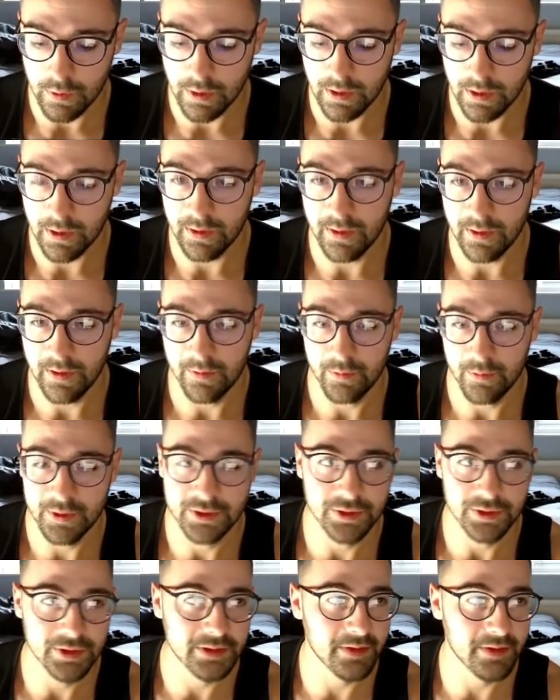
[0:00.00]
and then we should
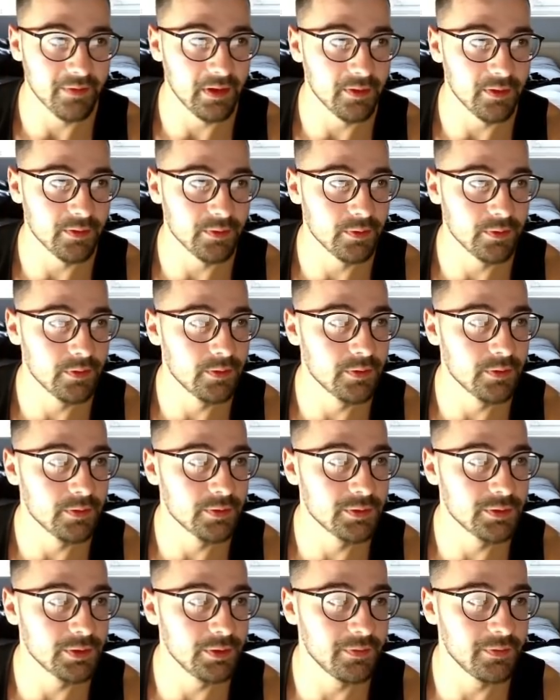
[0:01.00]
just have a little
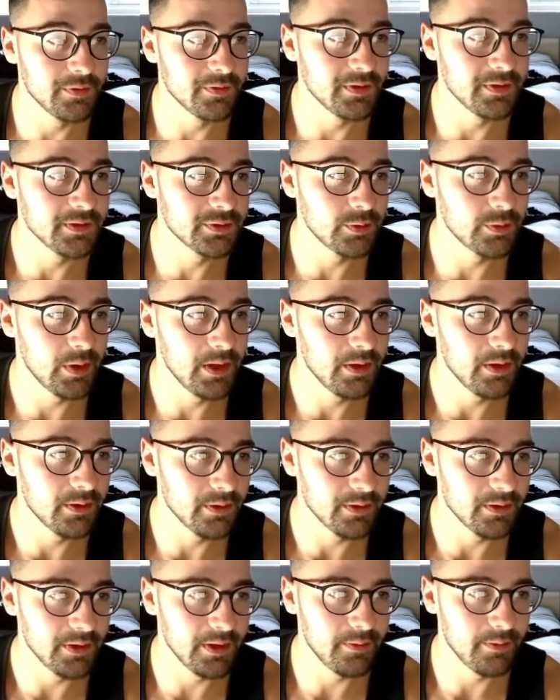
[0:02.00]
250 square.
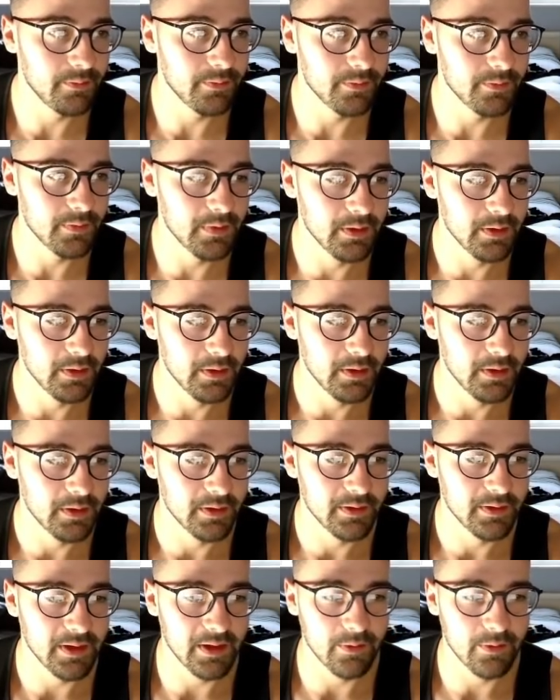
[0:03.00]
Yeah,
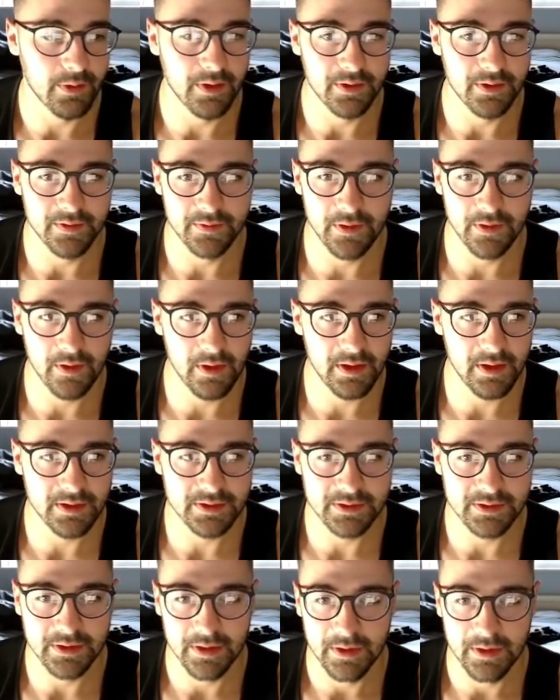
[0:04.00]
that works nice.